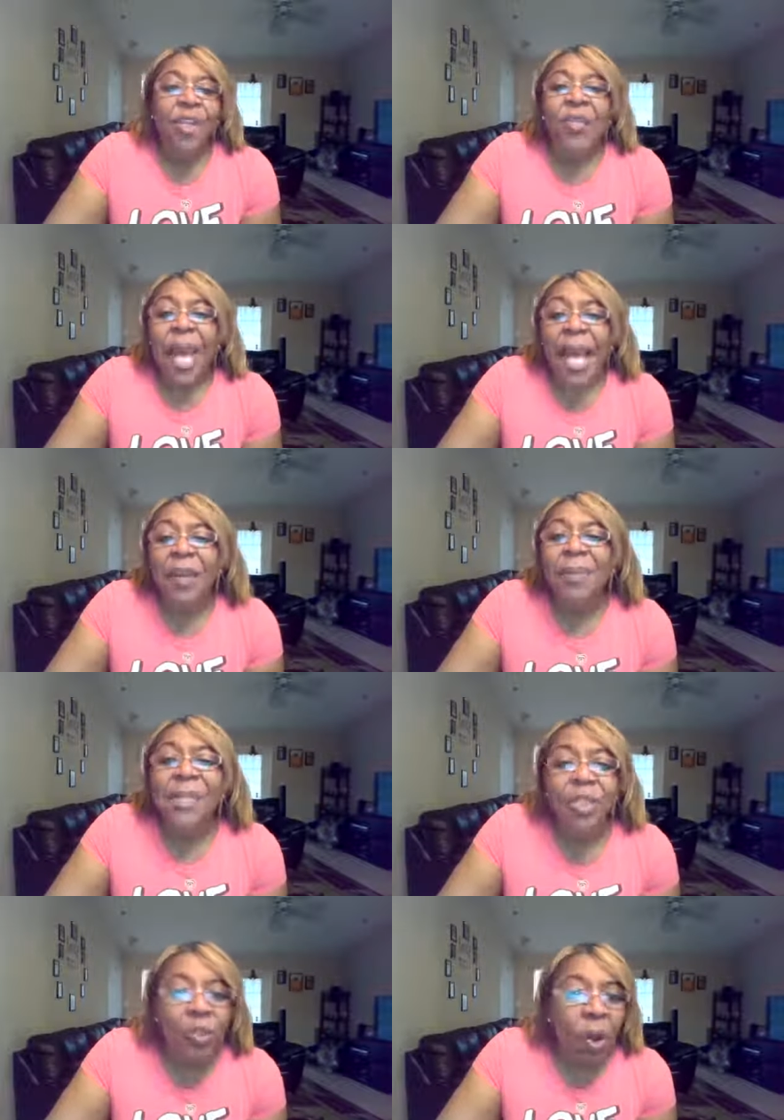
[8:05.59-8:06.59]
You got to
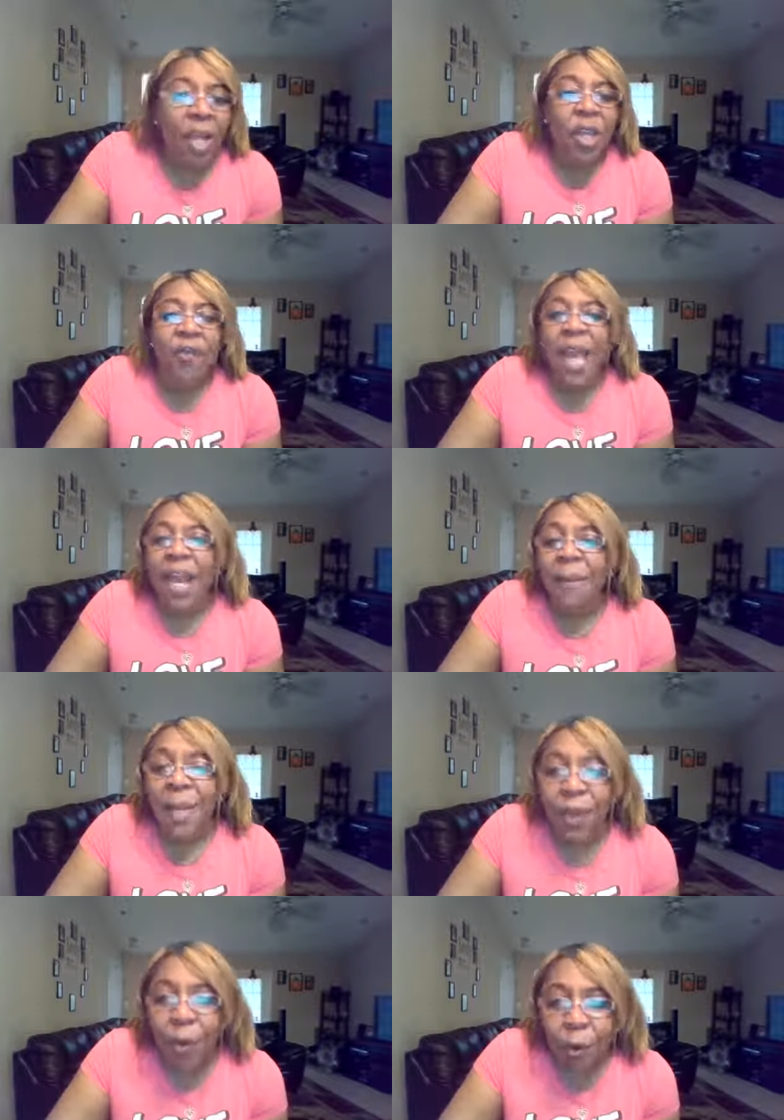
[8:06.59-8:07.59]
be strong. You got to
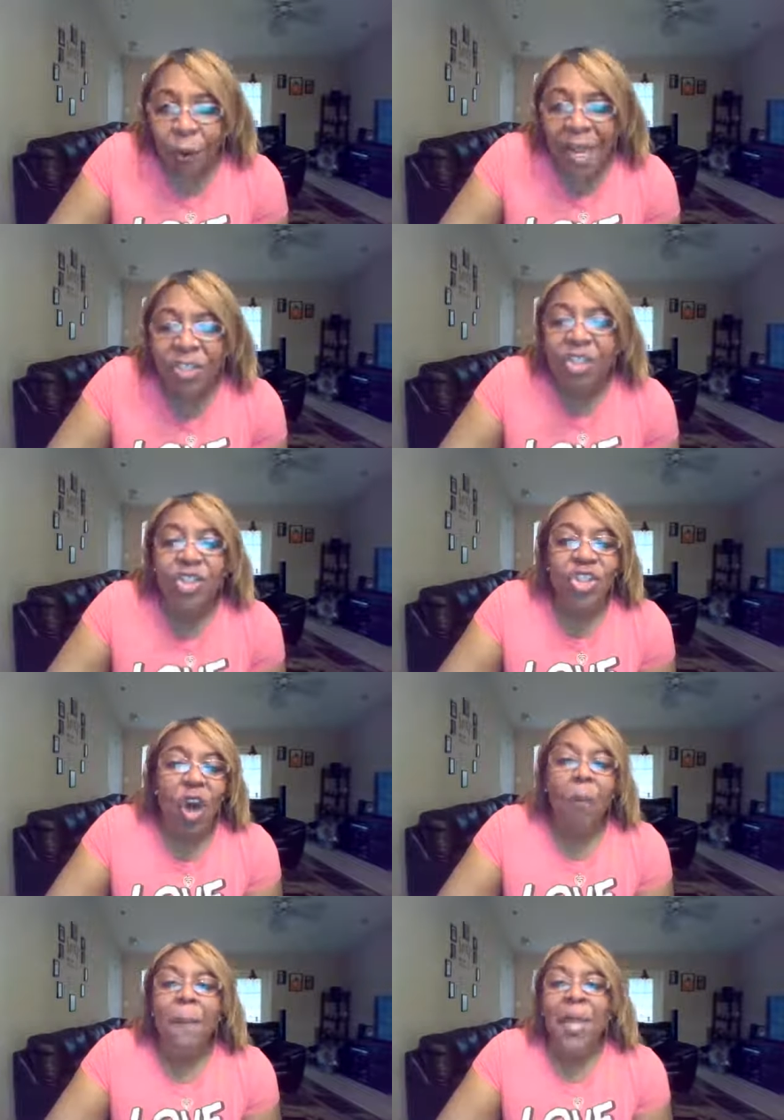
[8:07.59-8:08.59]
be courageous.
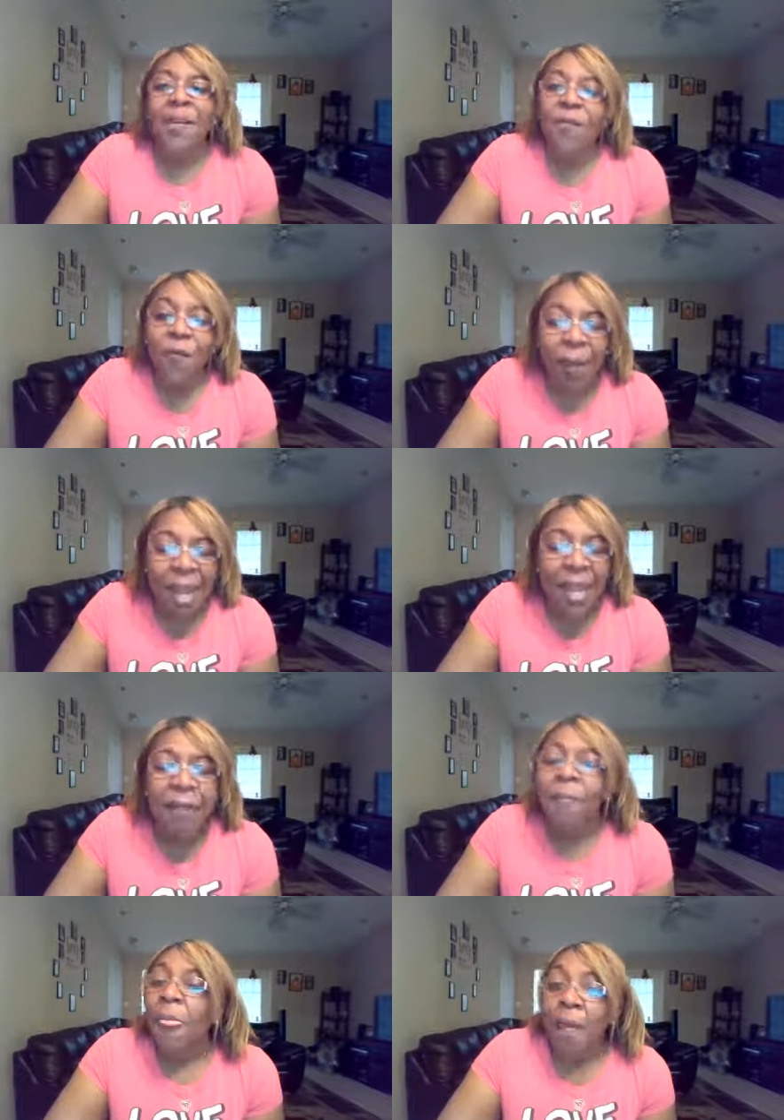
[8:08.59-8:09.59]
Don't be
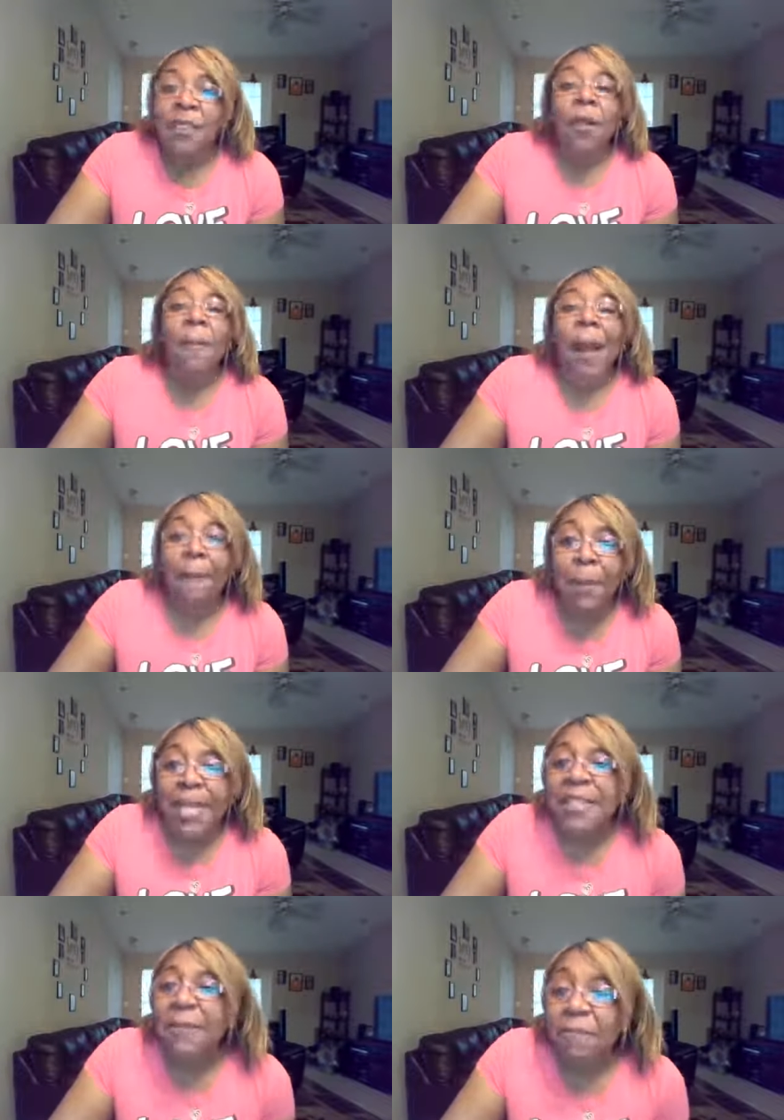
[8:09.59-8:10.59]
afraid because there might
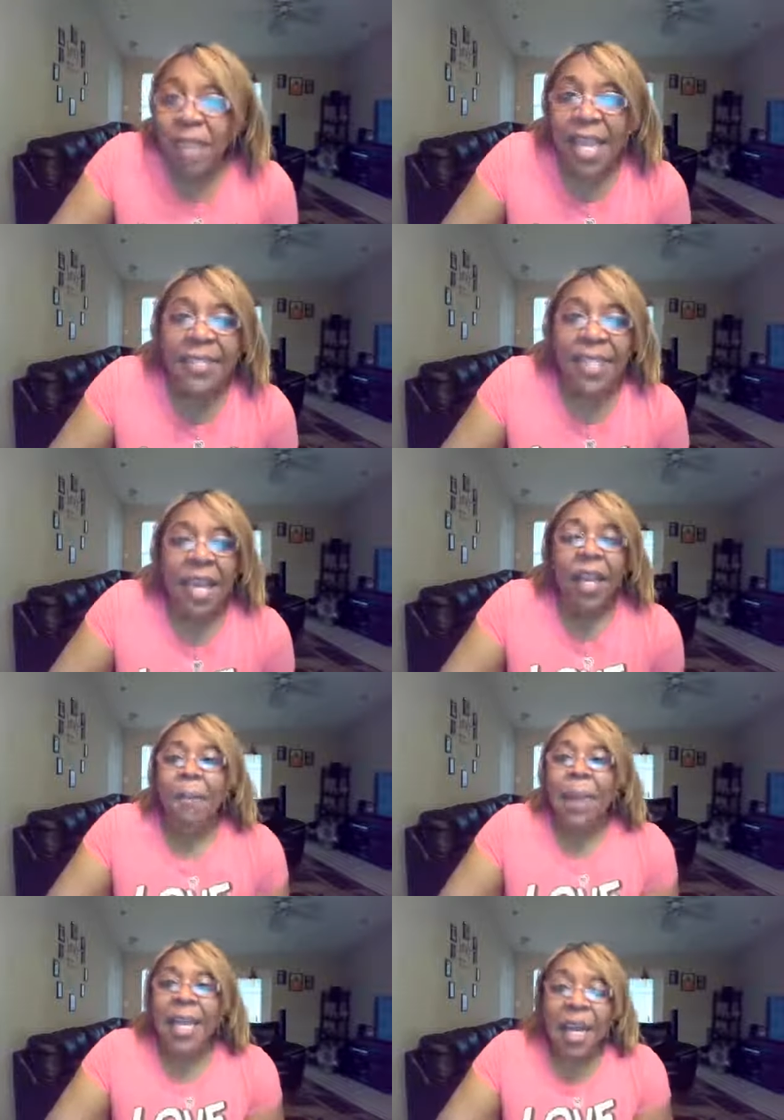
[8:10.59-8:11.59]
be some things that
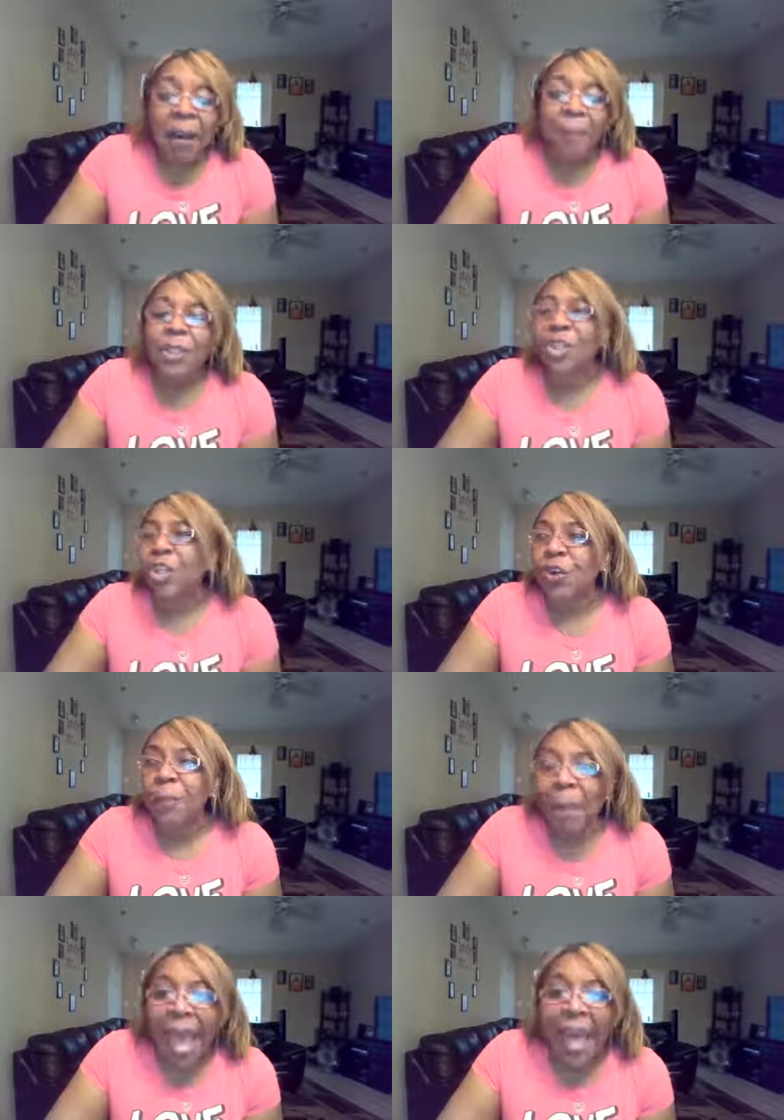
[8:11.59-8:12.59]
may come into
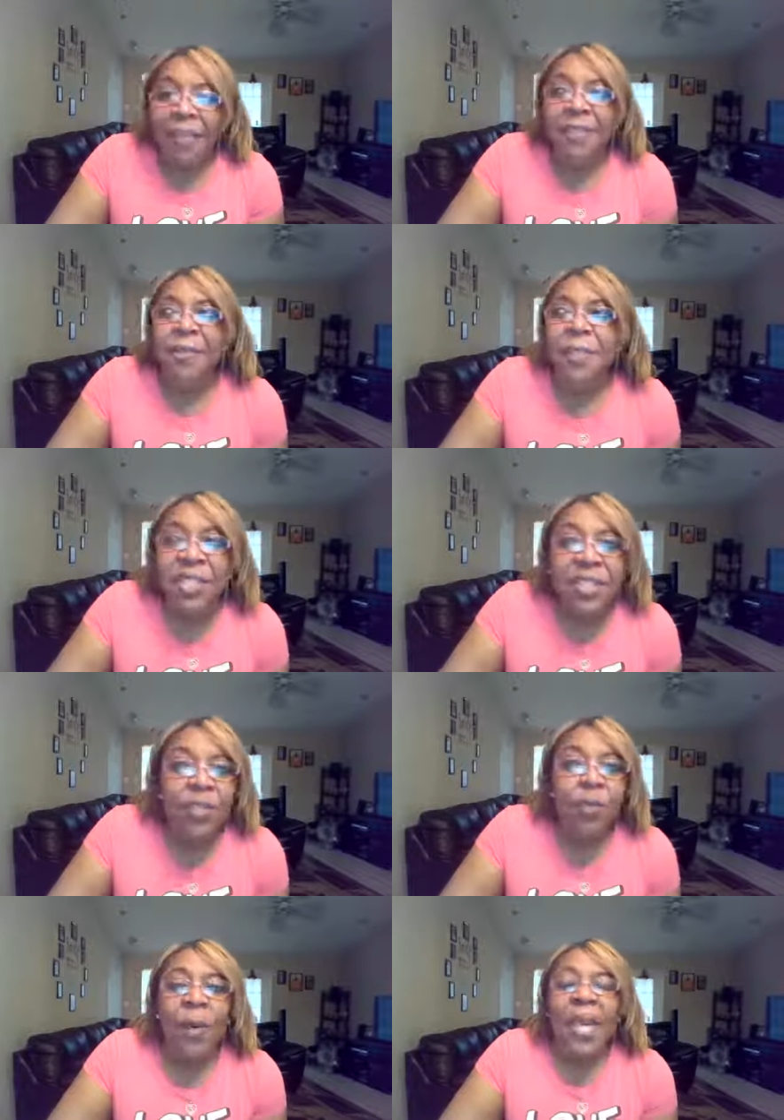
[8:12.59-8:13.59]
your path, some
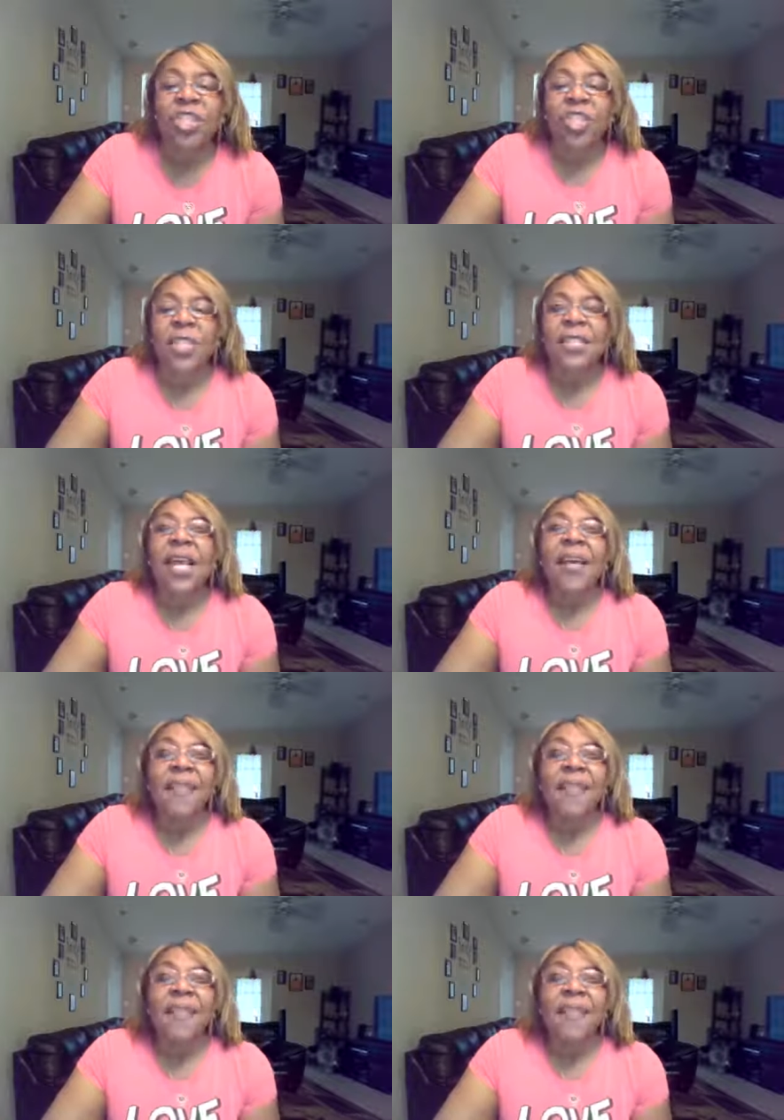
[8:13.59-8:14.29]
situations